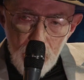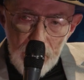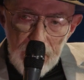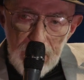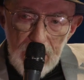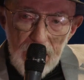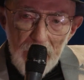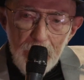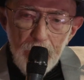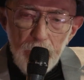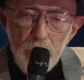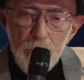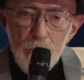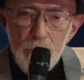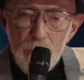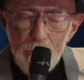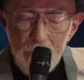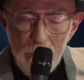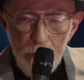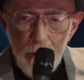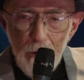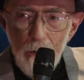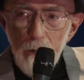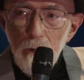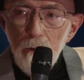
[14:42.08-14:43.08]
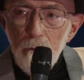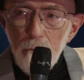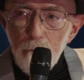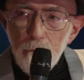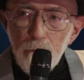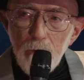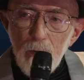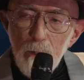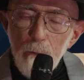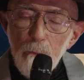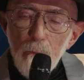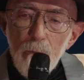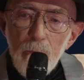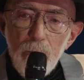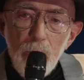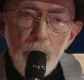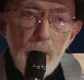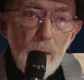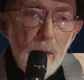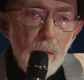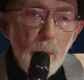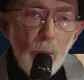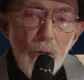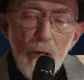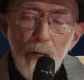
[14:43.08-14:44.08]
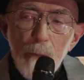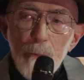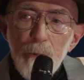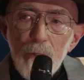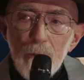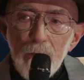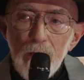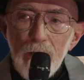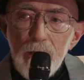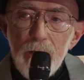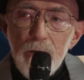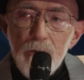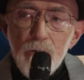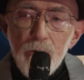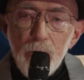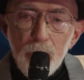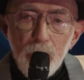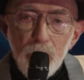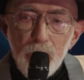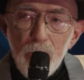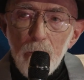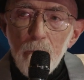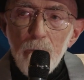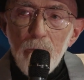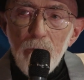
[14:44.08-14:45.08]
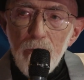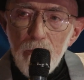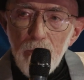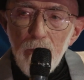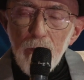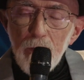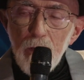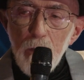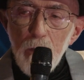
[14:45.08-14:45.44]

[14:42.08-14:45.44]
gathers from the population, from the